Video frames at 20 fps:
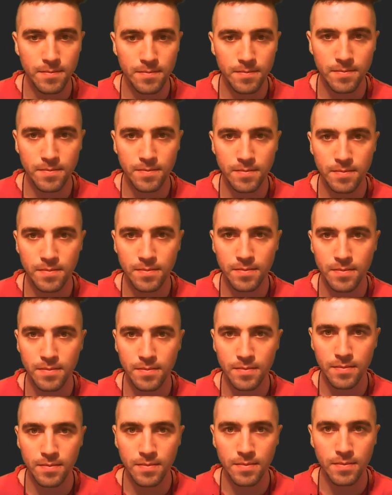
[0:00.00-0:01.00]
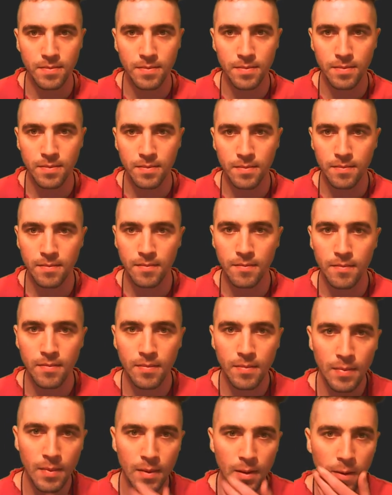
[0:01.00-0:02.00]

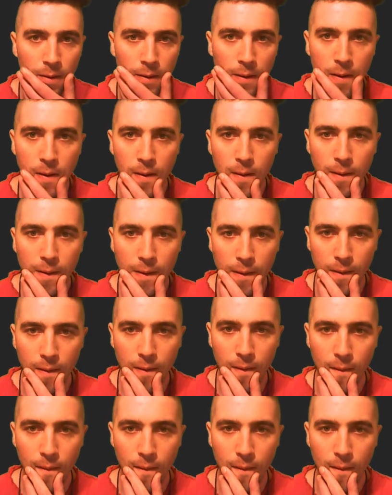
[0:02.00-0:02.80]
Nobody speaks.